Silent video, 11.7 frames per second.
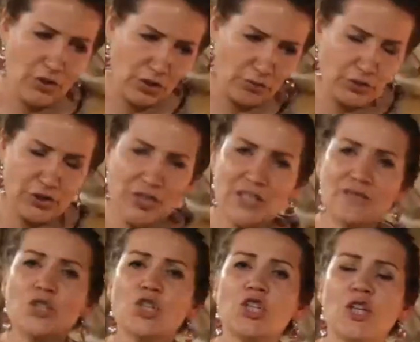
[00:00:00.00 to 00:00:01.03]
rid of
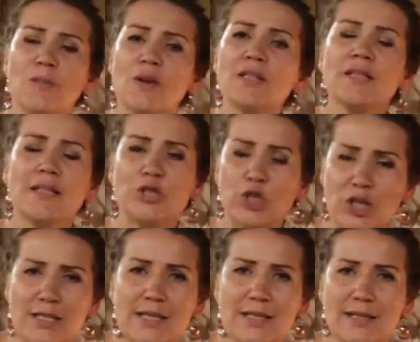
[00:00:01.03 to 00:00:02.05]
them? Even
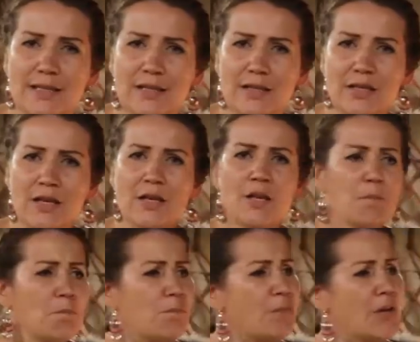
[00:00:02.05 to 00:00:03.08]
we shamans can
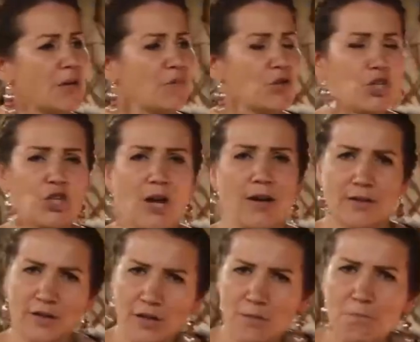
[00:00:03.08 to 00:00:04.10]
do nothing.
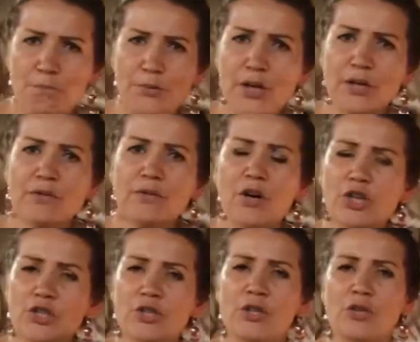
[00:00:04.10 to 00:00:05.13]
So,
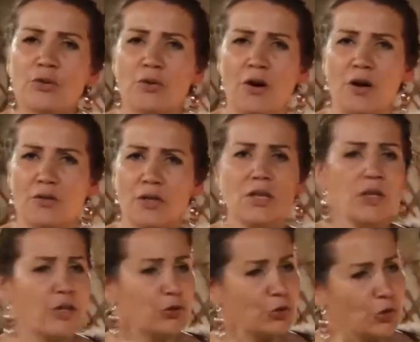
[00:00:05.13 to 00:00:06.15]
we have
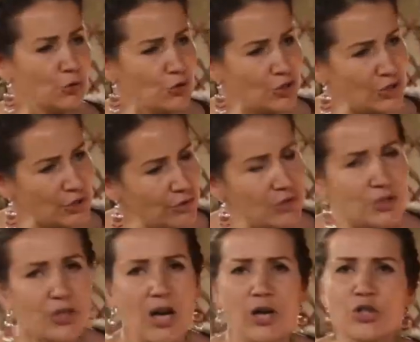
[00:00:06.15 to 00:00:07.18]
a very
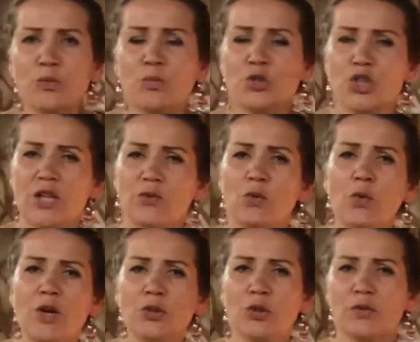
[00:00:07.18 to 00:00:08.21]
important step in our
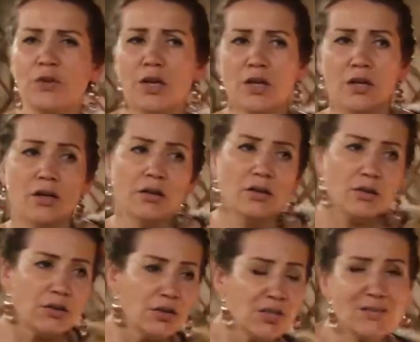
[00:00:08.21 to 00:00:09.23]
shamanic tradition,
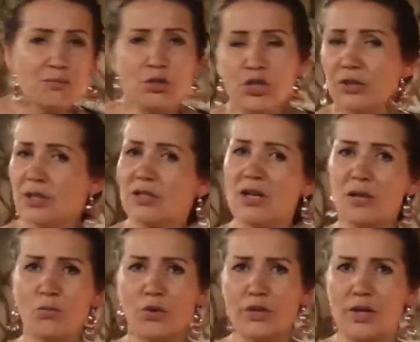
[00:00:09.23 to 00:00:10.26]
the
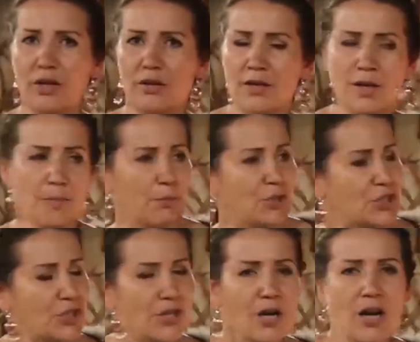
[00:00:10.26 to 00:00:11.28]
first important
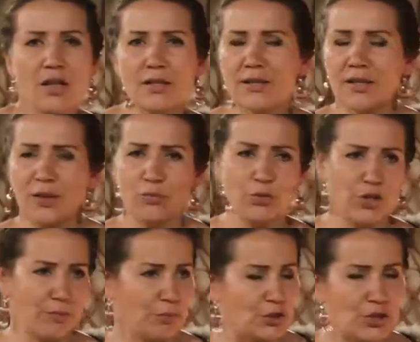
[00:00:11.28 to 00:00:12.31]
ritual,
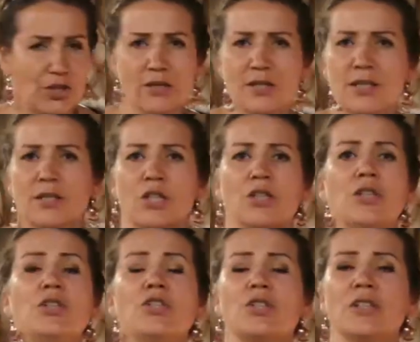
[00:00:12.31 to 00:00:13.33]
which every
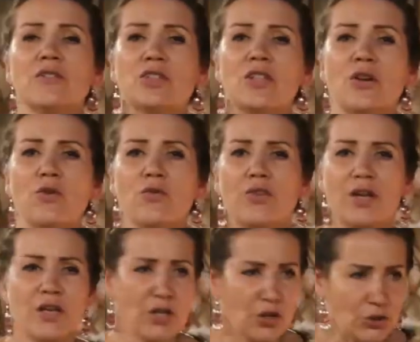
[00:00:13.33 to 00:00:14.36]
person should do
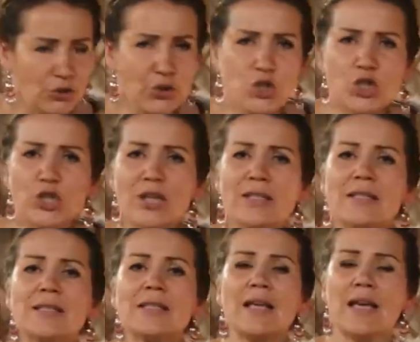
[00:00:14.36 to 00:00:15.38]
in case if
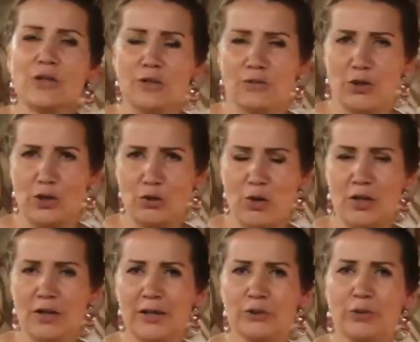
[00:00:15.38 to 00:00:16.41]
his
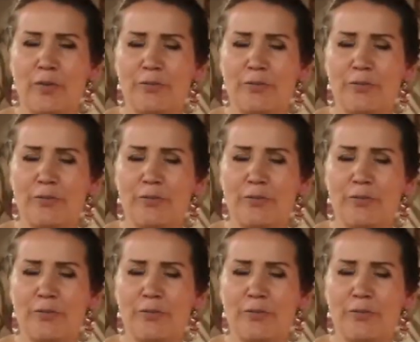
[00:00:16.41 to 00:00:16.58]
harmony has